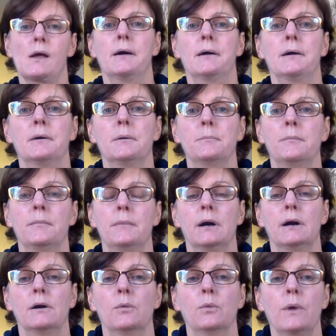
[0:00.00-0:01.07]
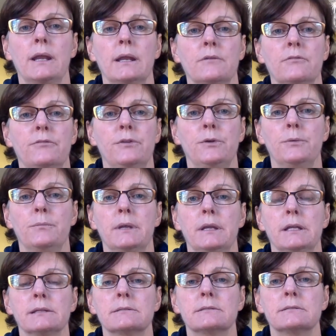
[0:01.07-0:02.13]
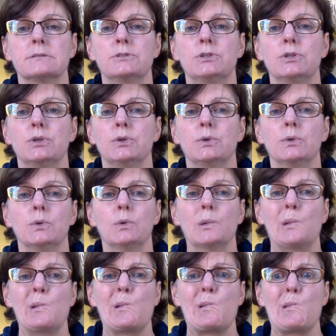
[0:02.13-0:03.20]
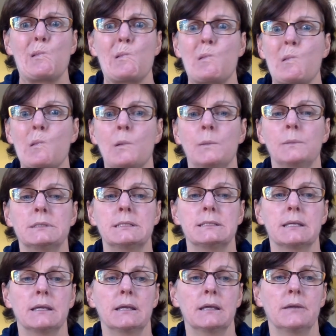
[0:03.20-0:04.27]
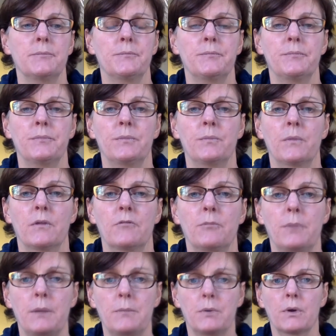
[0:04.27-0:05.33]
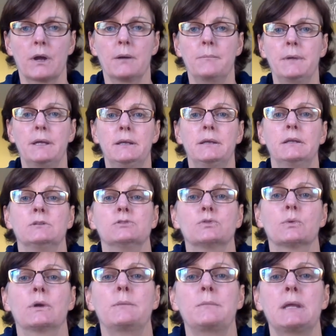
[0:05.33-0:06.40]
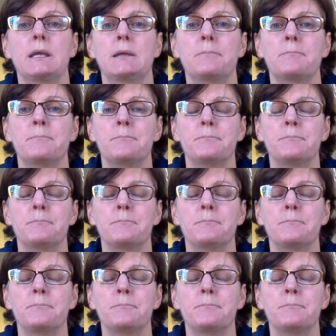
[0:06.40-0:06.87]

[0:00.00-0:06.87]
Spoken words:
I'll wait a few minutes to see if people come in and join me.